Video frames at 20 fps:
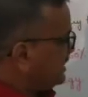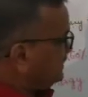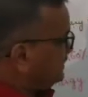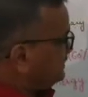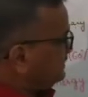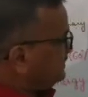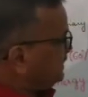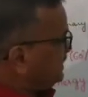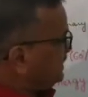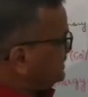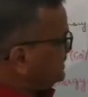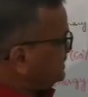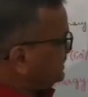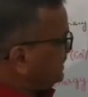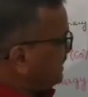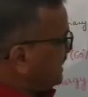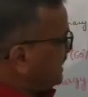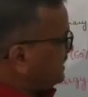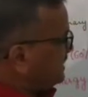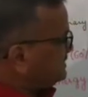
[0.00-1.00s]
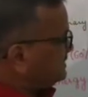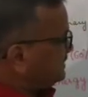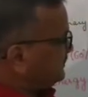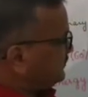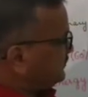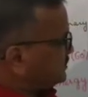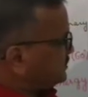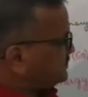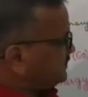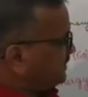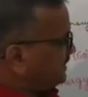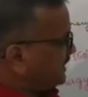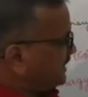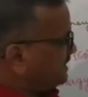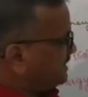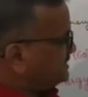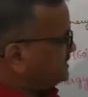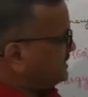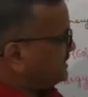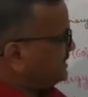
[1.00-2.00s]
These acid
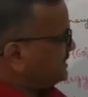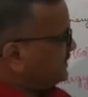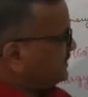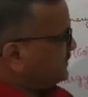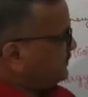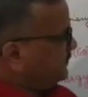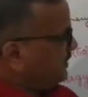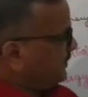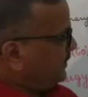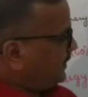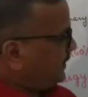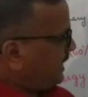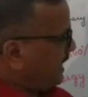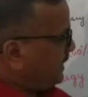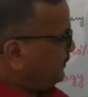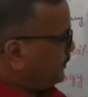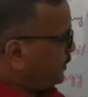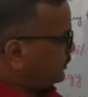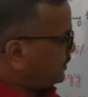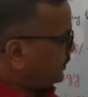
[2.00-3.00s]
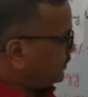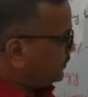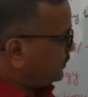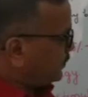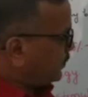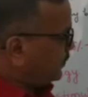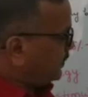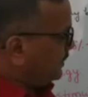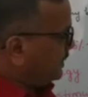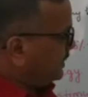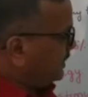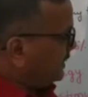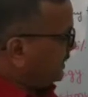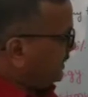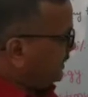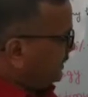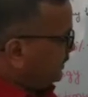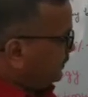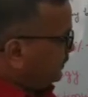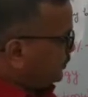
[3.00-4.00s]
phosphatase will play important role
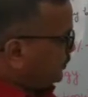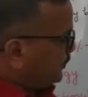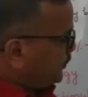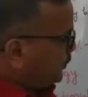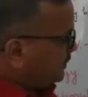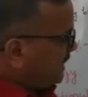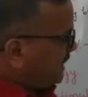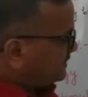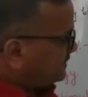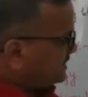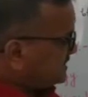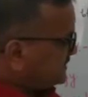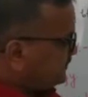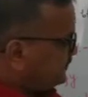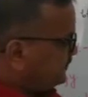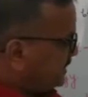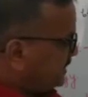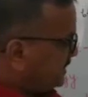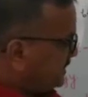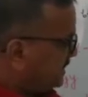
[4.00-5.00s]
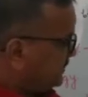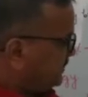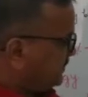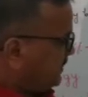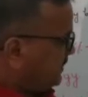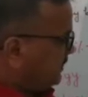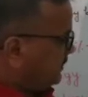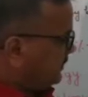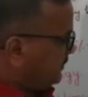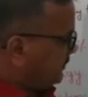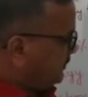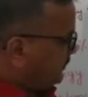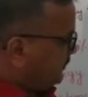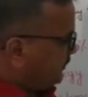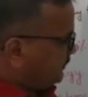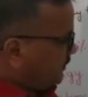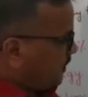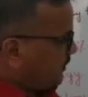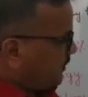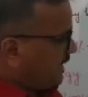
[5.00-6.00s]
to protect the sperm
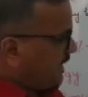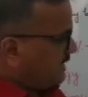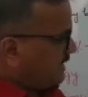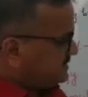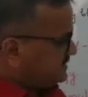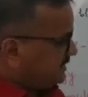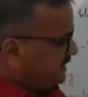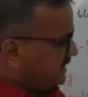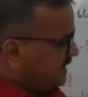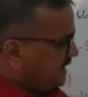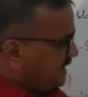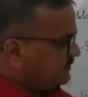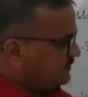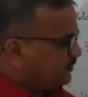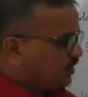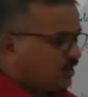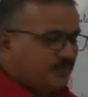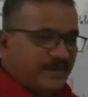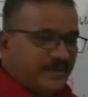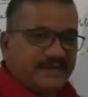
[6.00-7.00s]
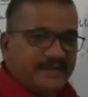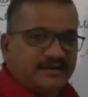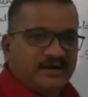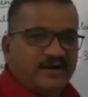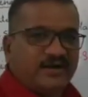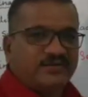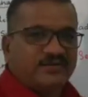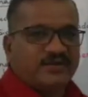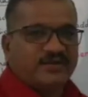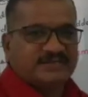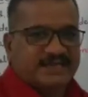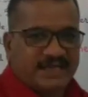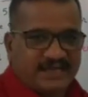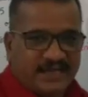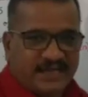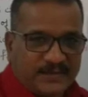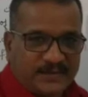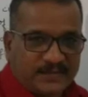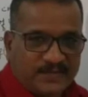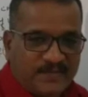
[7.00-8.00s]
from acidic environment of
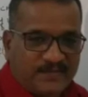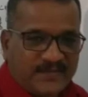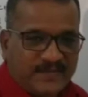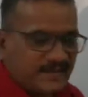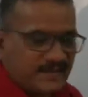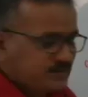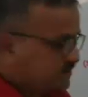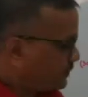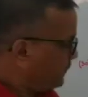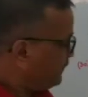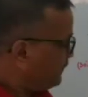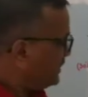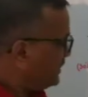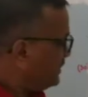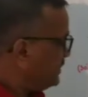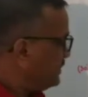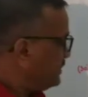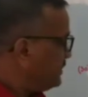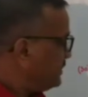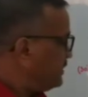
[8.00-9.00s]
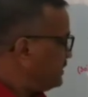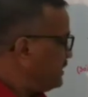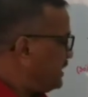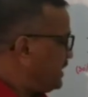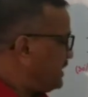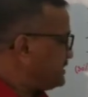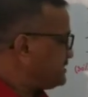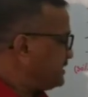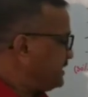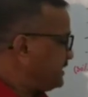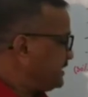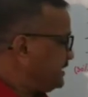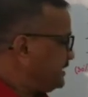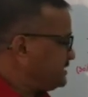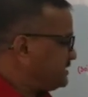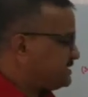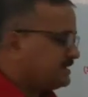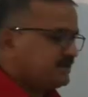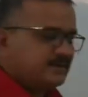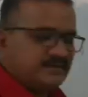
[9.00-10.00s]
vagina. So acidic
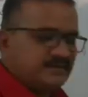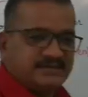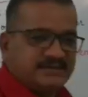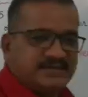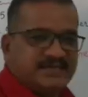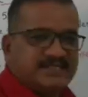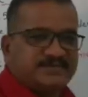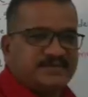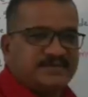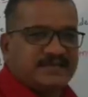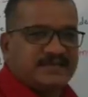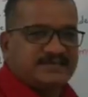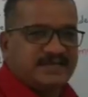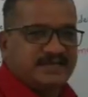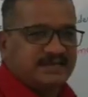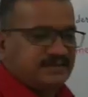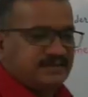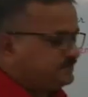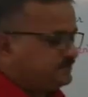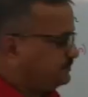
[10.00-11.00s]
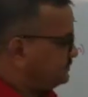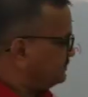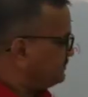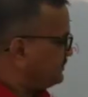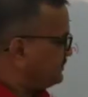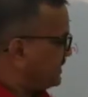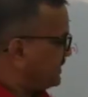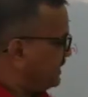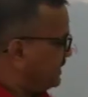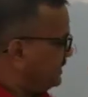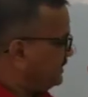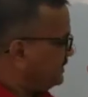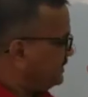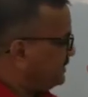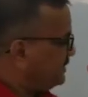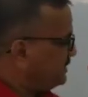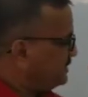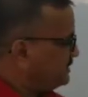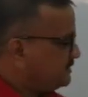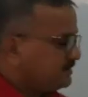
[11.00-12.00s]
nature is present
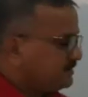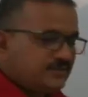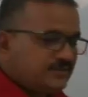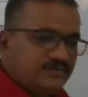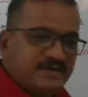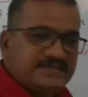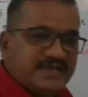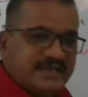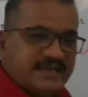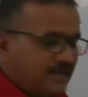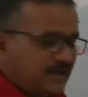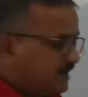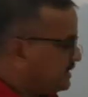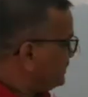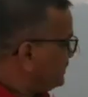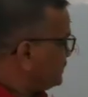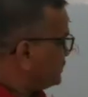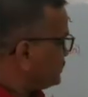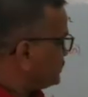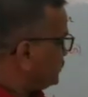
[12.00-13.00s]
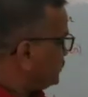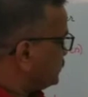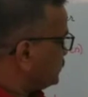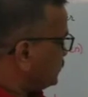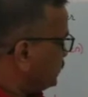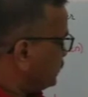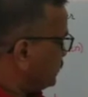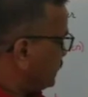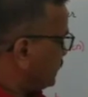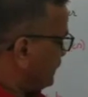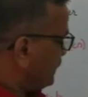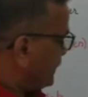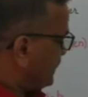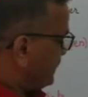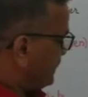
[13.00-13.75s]
in vagina. So to